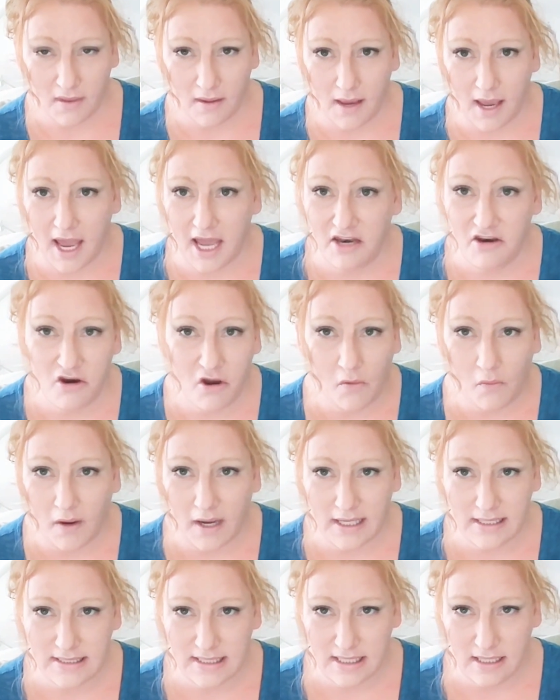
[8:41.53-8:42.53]
I had no
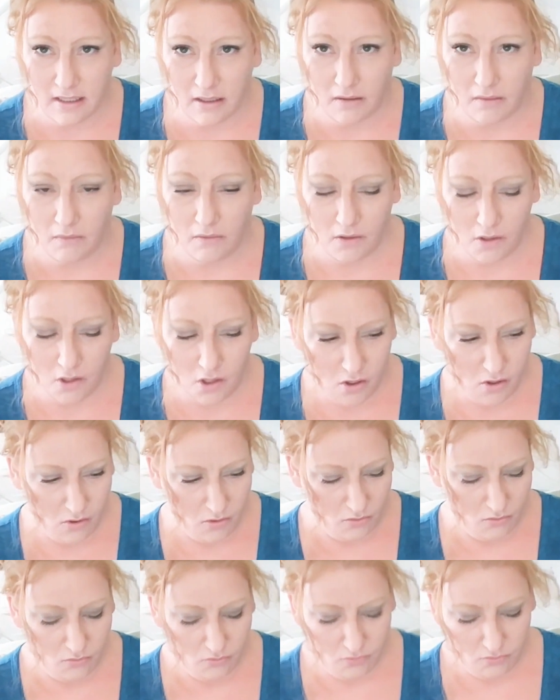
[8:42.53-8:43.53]
idea
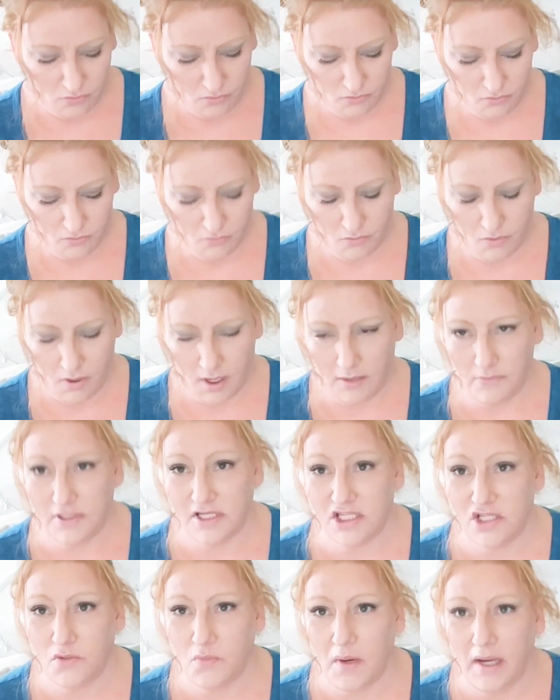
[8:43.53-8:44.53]
why I was
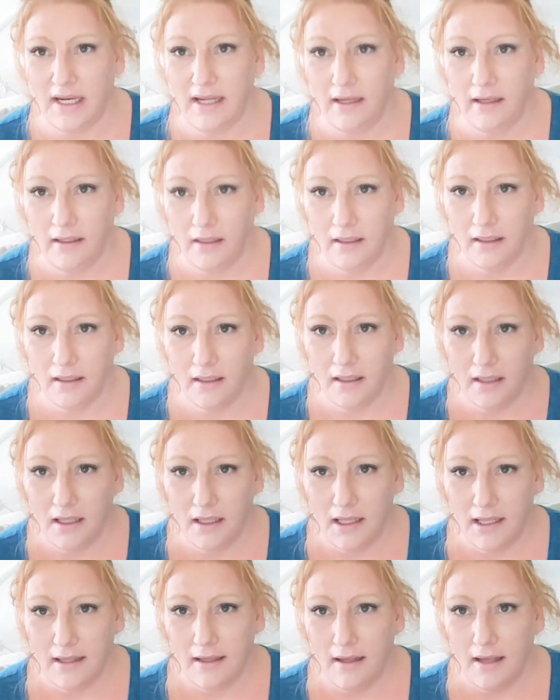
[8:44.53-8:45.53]
sweating,
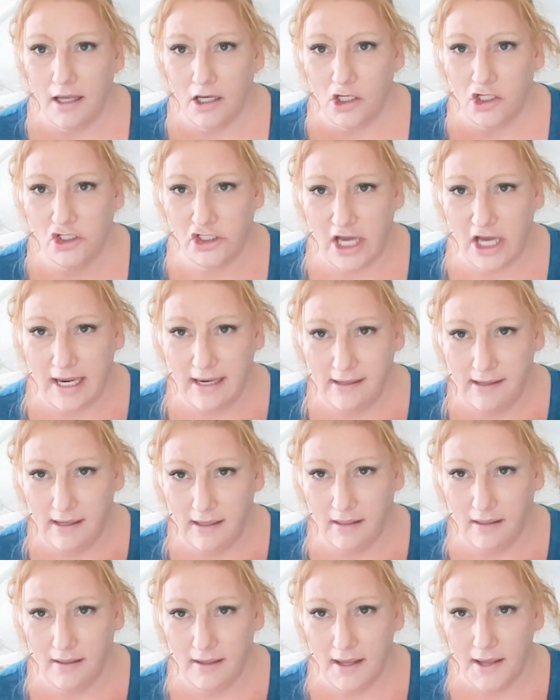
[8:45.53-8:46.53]

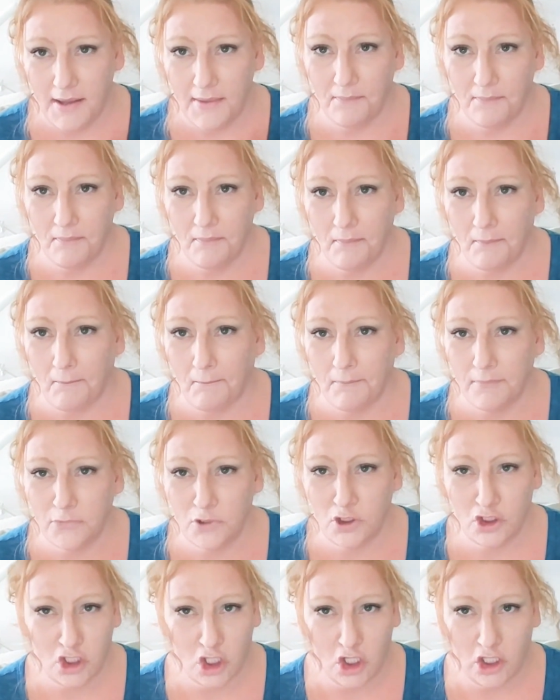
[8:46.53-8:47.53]
shaking,
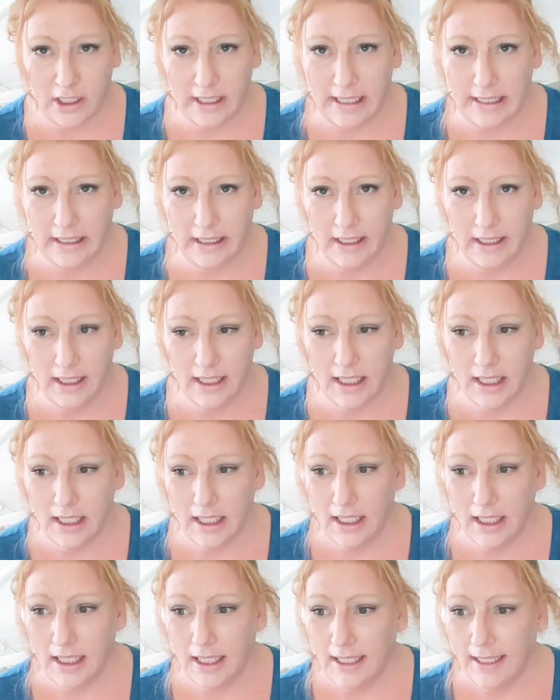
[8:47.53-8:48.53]
jerking.
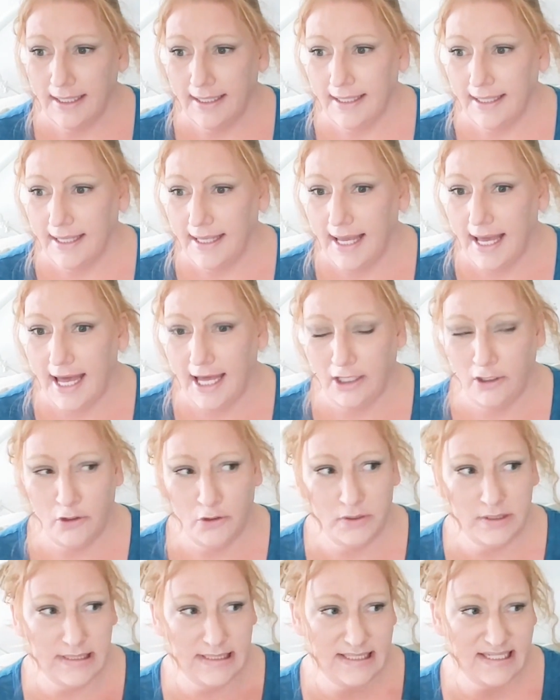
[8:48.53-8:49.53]
I
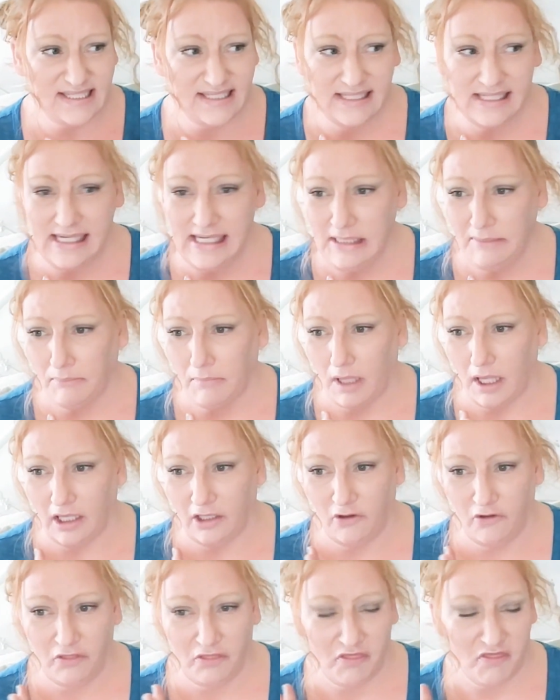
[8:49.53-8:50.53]
couldn't sleep. I
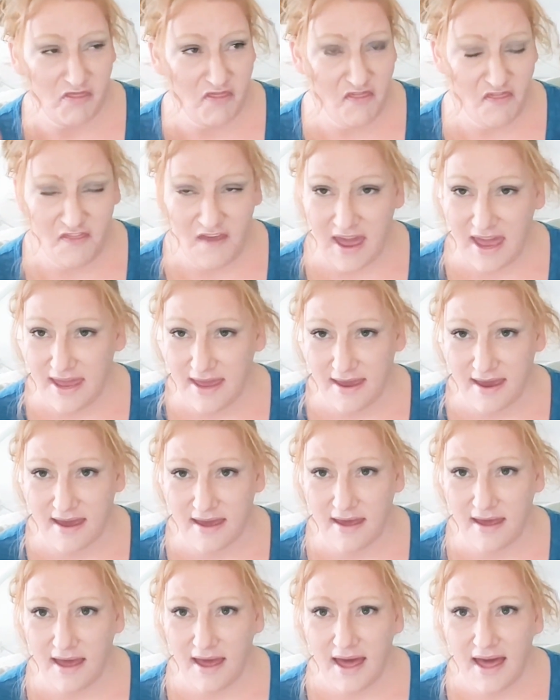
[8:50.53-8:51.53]
couldn't think.
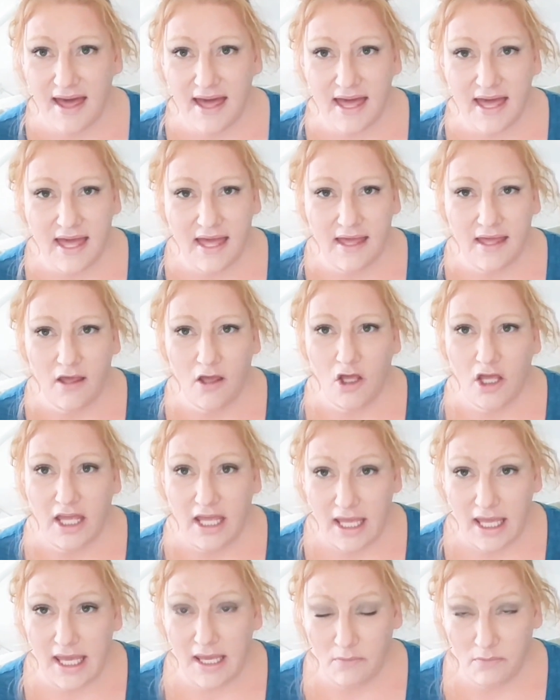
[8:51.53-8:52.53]

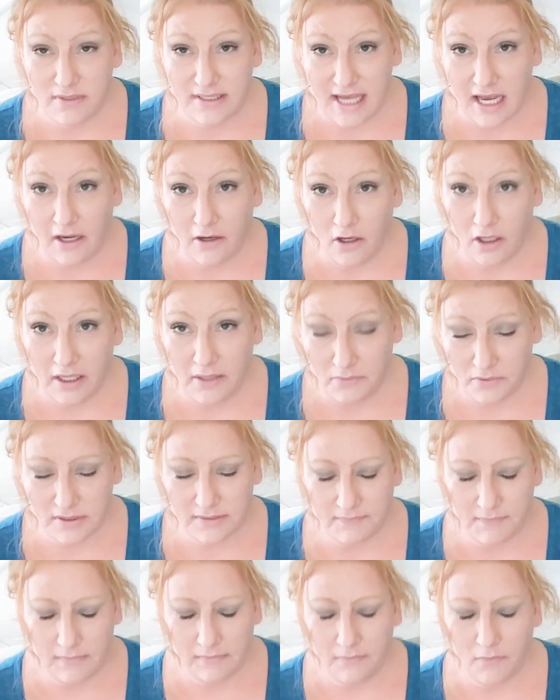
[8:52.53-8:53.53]
It was
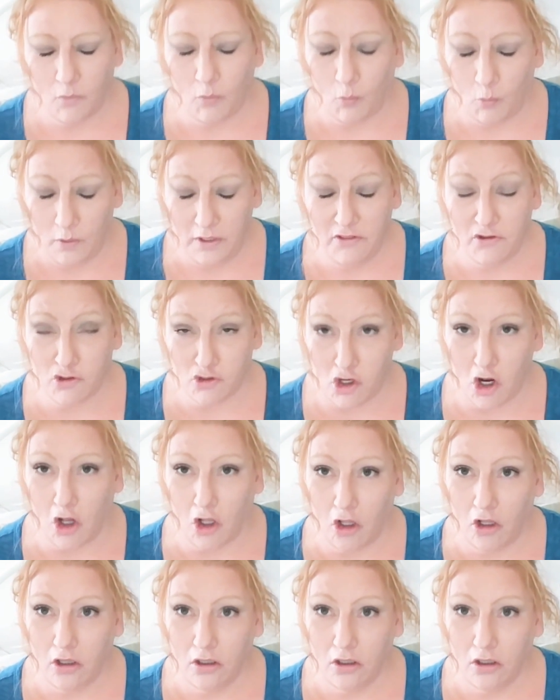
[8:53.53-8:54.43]
withdrawal.